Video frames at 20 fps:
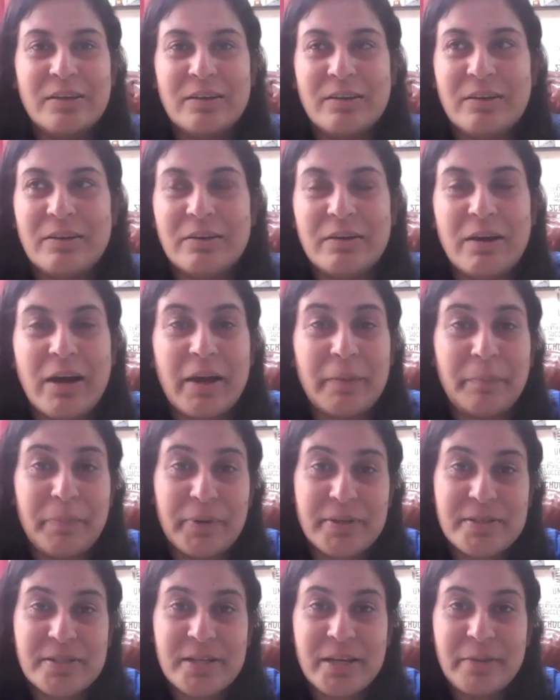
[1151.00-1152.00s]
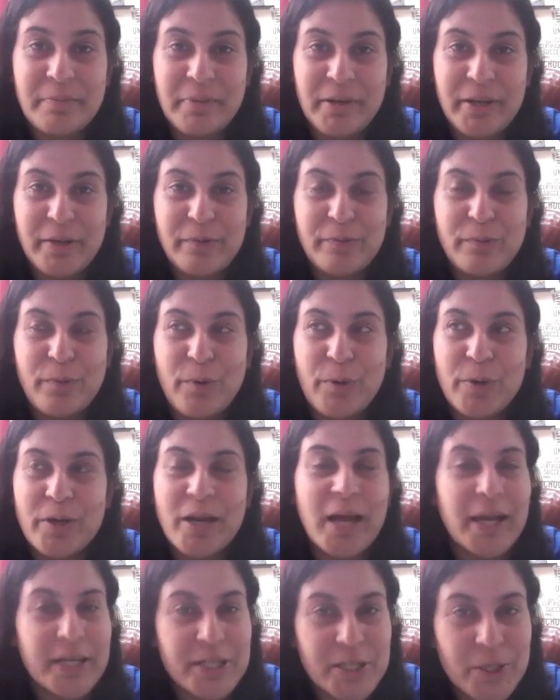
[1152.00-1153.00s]
I personally believe on
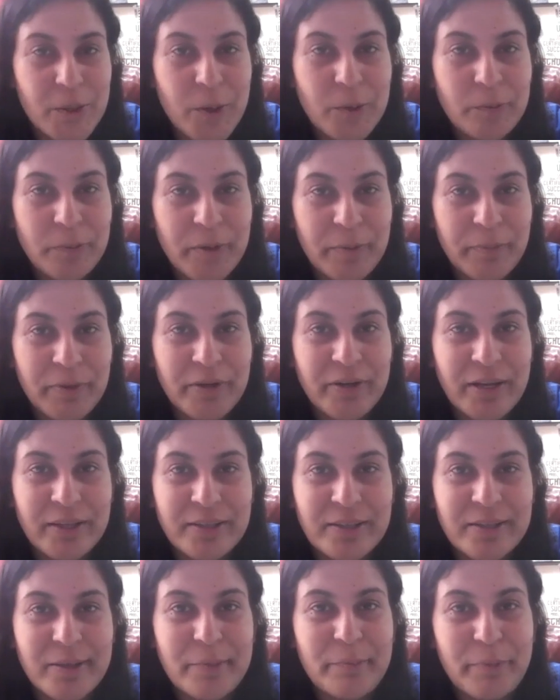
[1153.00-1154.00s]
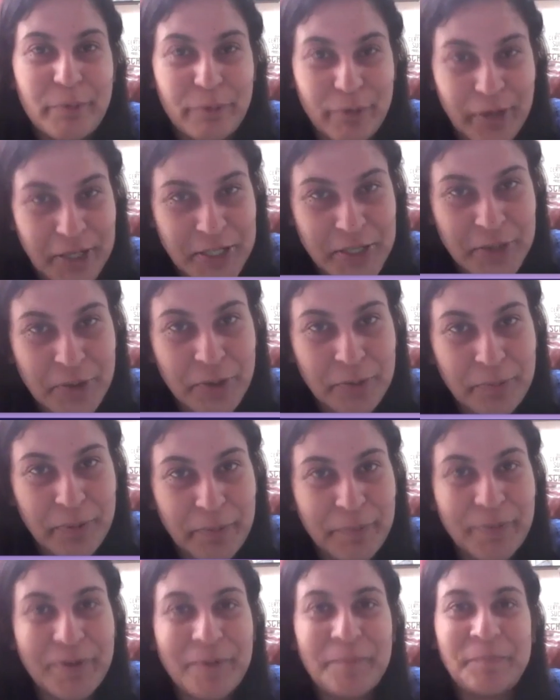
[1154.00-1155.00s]
action on paper rather than perfection on
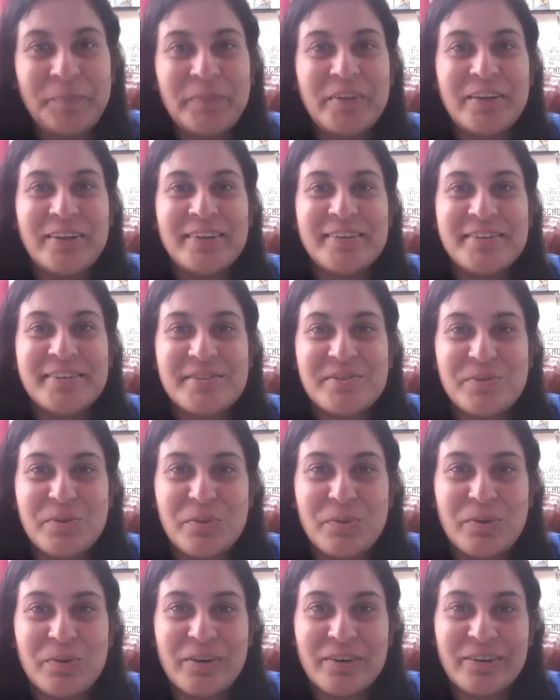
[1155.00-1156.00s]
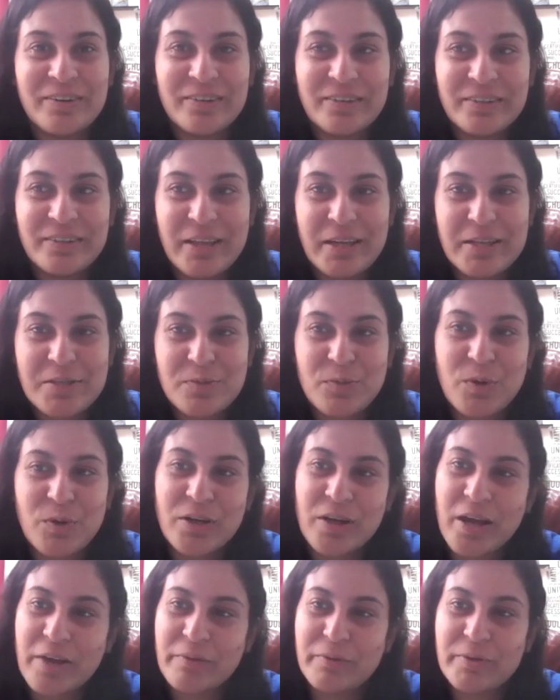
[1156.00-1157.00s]
paper. So that's
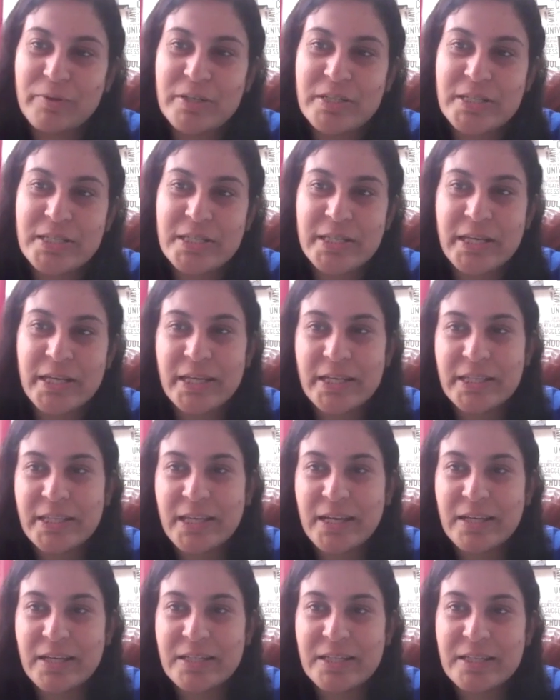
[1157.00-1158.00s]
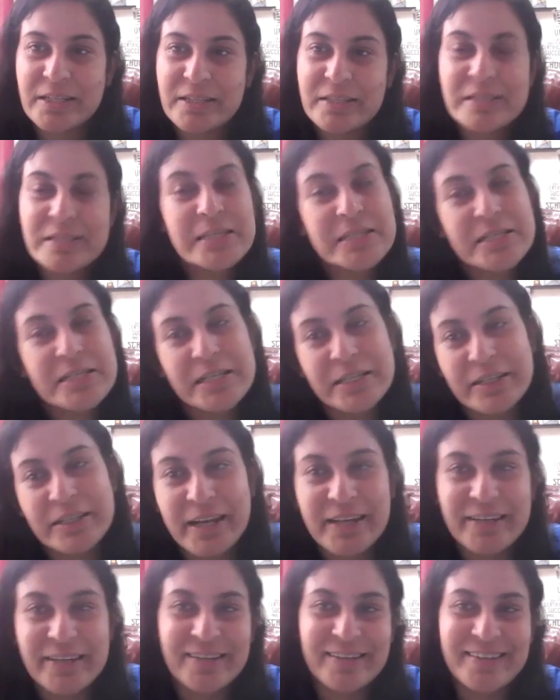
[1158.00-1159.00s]
what I would say, that just
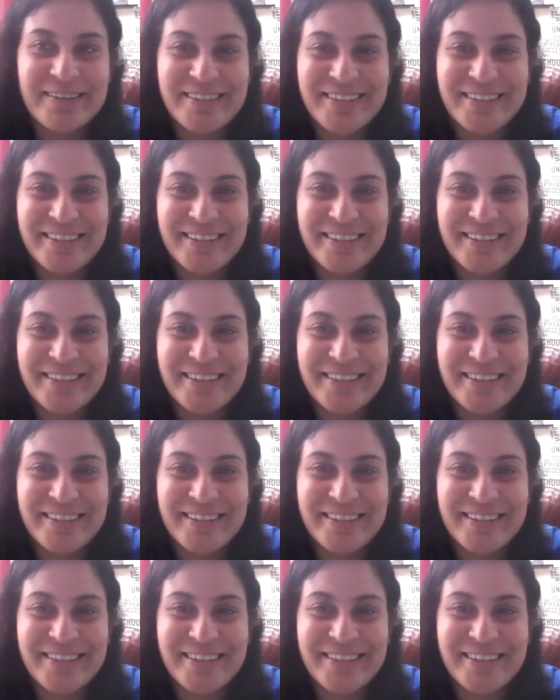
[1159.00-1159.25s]
write it.